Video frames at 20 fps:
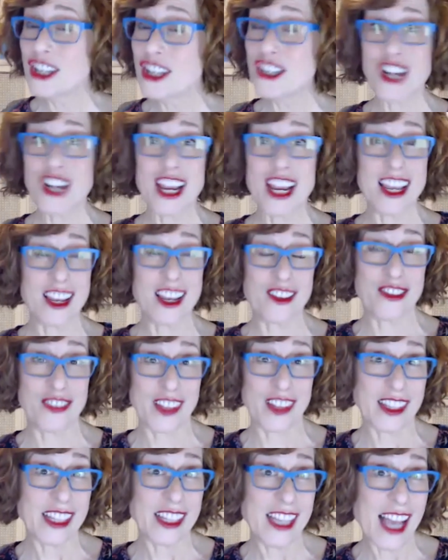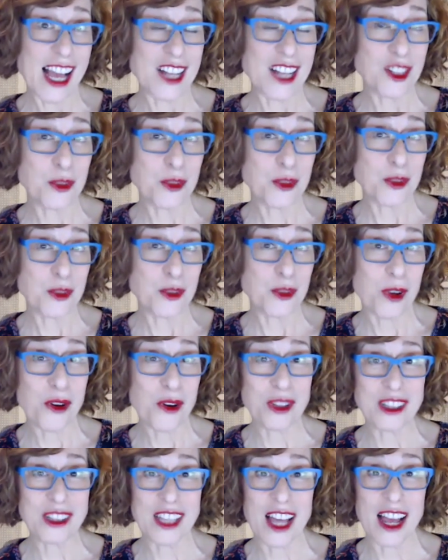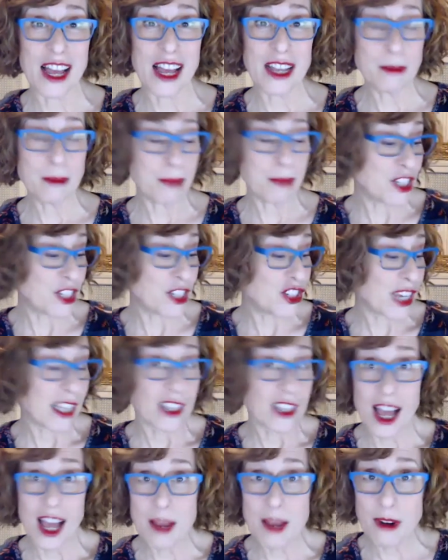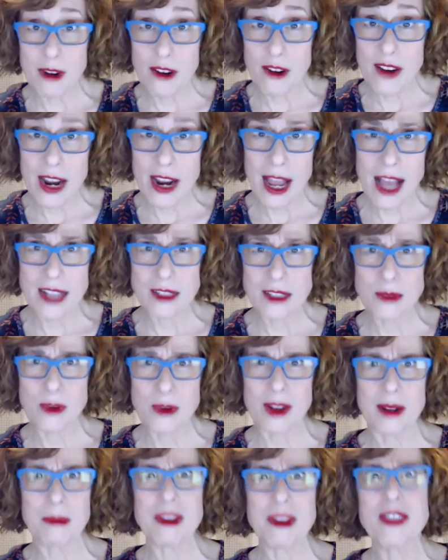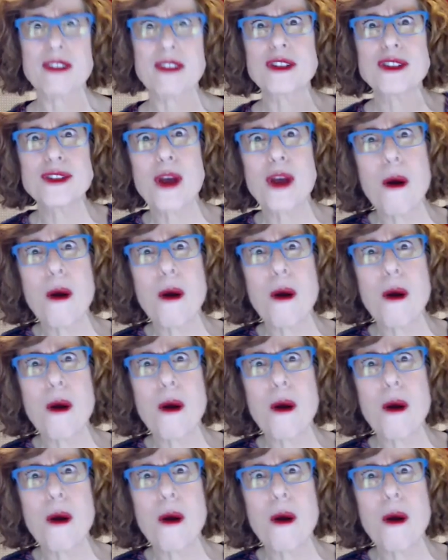jkidphilly has one online, PJ Library has one, but there are so